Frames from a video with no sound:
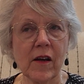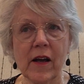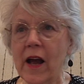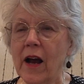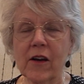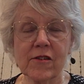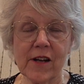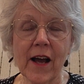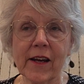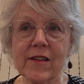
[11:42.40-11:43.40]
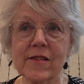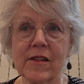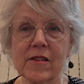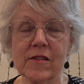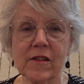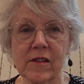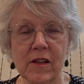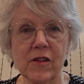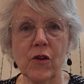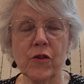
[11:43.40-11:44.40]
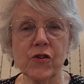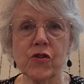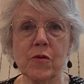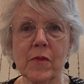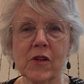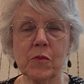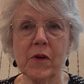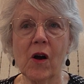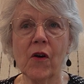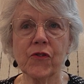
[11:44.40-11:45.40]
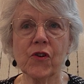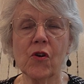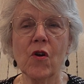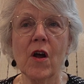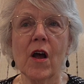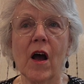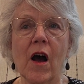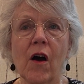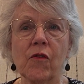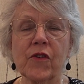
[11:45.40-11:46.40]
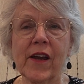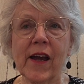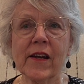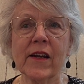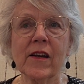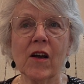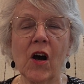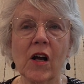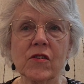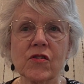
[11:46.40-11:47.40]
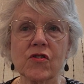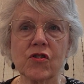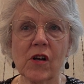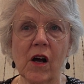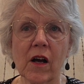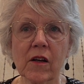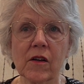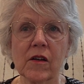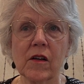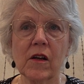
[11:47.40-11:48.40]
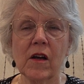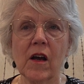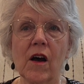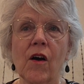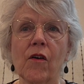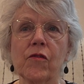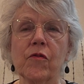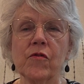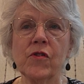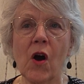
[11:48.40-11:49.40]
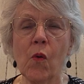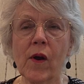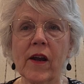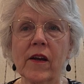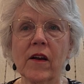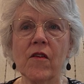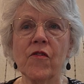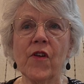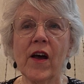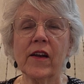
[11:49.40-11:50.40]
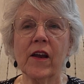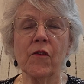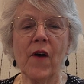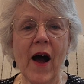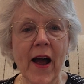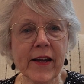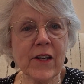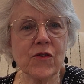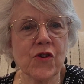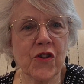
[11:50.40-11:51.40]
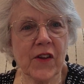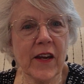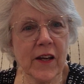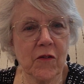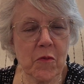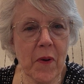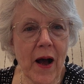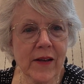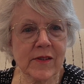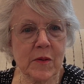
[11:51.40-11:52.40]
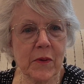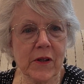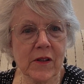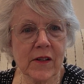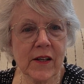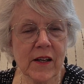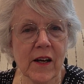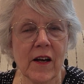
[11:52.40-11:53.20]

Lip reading: because I can sense it, and I know that you must be also, of getting unstuck, of knowing that if I can think of a possibility,